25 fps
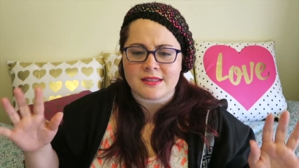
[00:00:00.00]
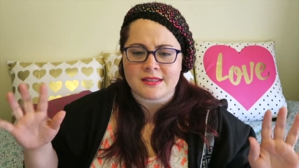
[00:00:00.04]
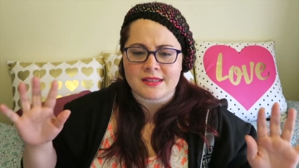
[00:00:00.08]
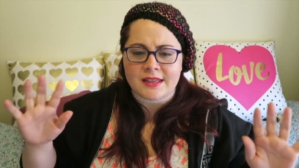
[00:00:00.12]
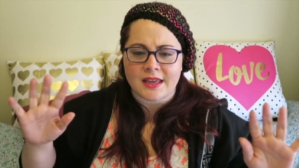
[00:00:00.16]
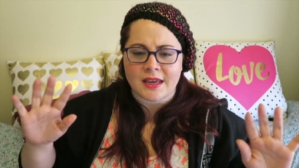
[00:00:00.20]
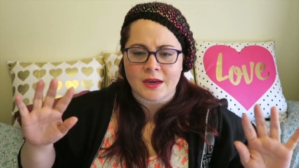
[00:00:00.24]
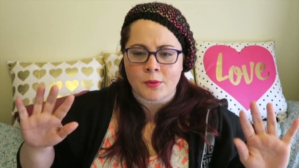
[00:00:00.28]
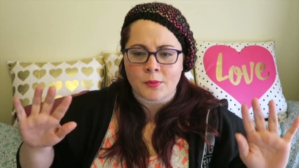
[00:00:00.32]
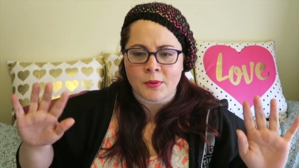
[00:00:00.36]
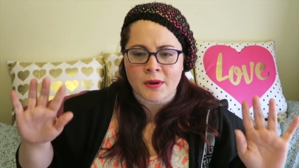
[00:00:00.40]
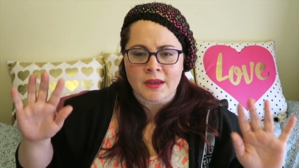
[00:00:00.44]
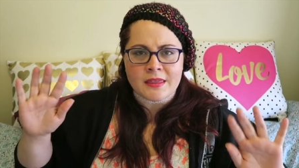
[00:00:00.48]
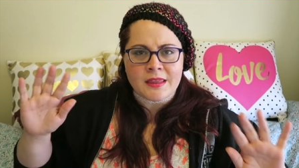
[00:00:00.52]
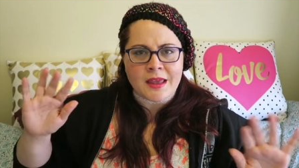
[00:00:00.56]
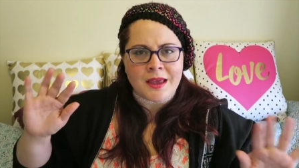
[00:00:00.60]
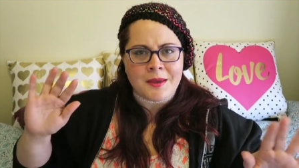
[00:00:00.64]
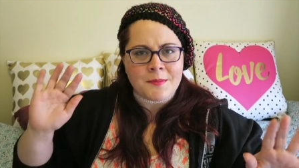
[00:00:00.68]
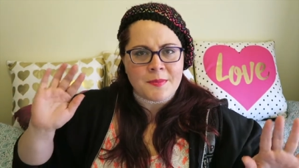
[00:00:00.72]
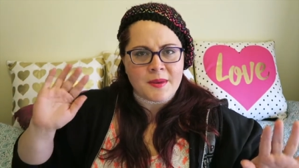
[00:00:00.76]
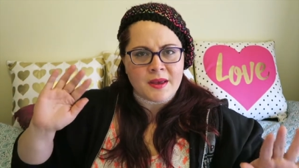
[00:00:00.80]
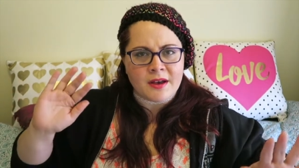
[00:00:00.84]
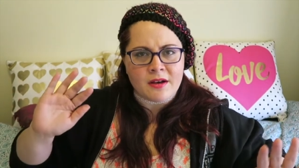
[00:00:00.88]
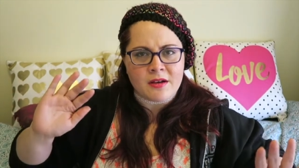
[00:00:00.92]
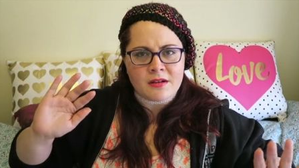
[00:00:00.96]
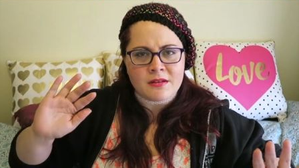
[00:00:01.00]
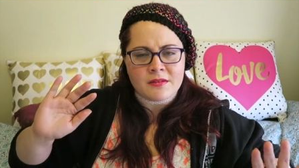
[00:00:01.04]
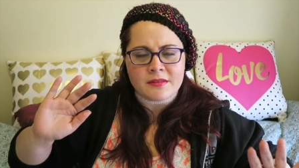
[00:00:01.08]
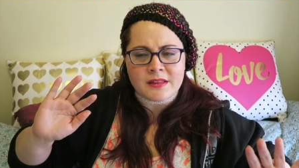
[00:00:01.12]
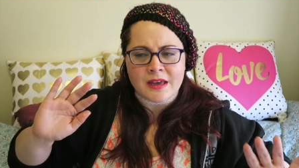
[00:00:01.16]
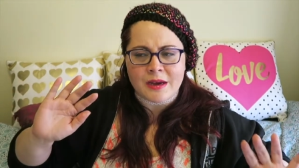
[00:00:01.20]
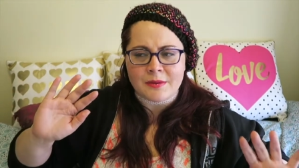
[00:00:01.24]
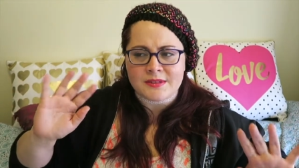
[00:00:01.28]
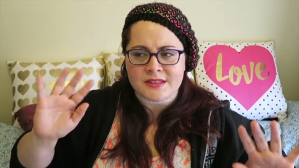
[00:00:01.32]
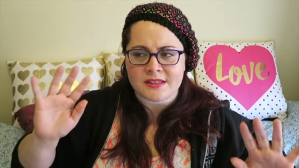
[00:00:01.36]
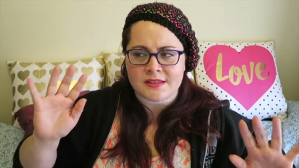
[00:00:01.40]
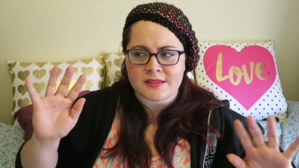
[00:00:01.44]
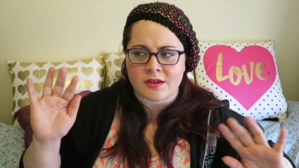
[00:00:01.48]
It's like ring that bell.
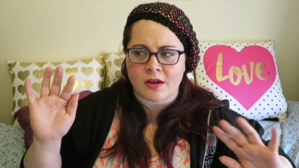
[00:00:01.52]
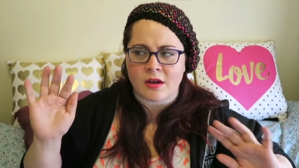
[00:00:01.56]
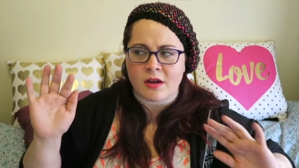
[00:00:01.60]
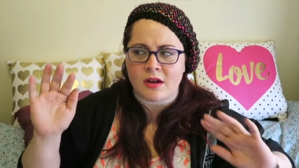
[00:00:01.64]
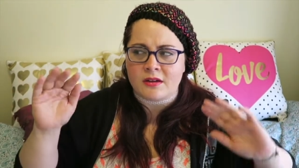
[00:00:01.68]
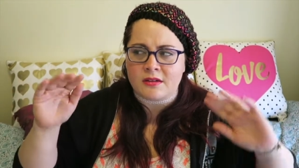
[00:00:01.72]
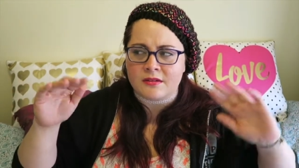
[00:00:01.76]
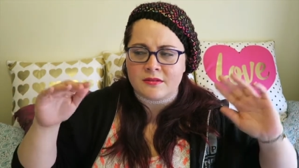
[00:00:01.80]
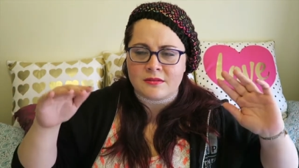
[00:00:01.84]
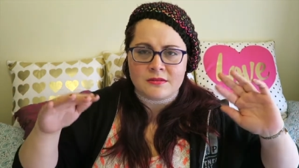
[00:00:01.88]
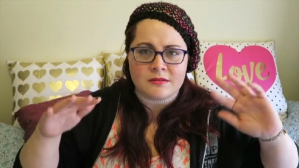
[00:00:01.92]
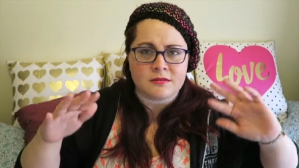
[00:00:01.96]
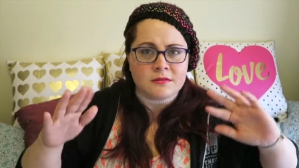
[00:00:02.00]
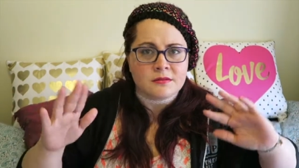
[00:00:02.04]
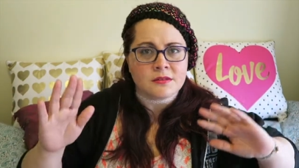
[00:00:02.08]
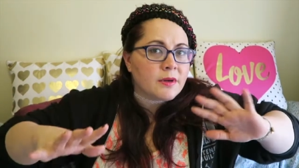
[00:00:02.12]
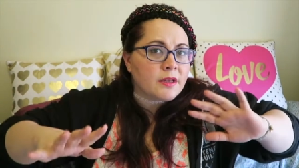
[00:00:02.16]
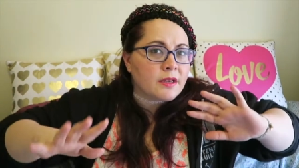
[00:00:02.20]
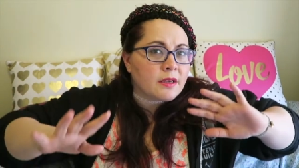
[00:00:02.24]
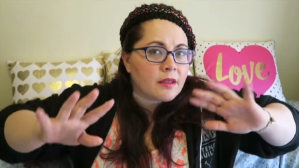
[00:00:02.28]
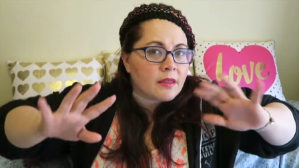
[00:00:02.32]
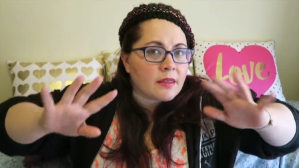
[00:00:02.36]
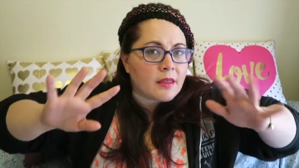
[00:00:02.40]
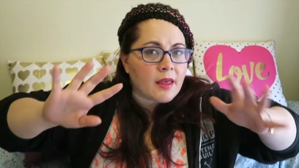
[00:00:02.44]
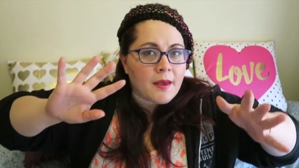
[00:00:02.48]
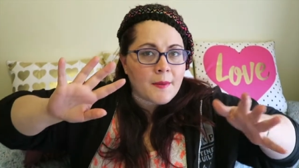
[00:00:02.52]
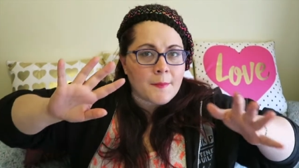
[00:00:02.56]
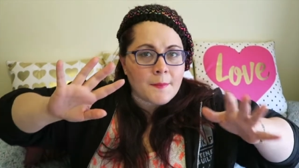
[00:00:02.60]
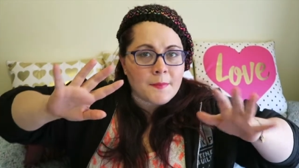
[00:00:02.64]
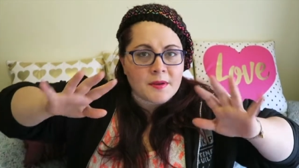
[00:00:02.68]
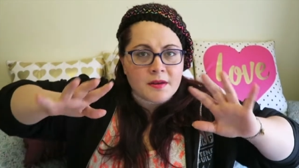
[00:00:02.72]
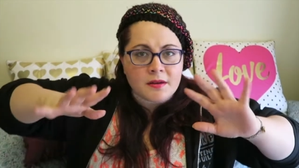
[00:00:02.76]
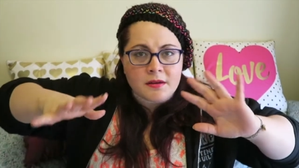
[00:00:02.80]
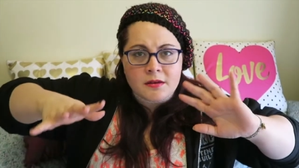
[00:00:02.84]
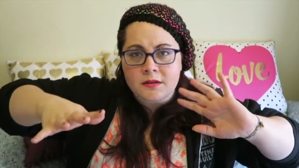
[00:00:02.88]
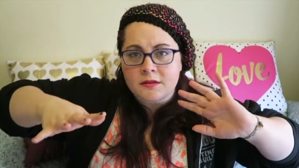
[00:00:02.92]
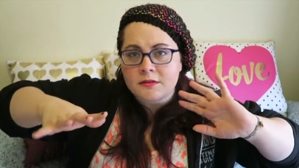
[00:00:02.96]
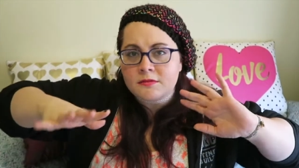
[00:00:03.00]
That was a song. Ring that
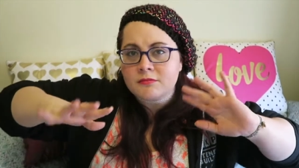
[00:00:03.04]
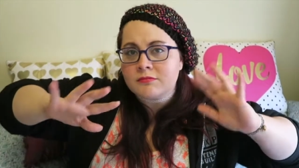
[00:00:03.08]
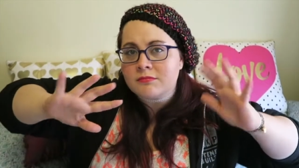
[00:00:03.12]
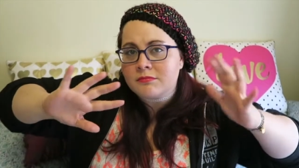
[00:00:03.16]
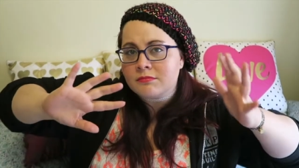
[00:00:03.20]
bell.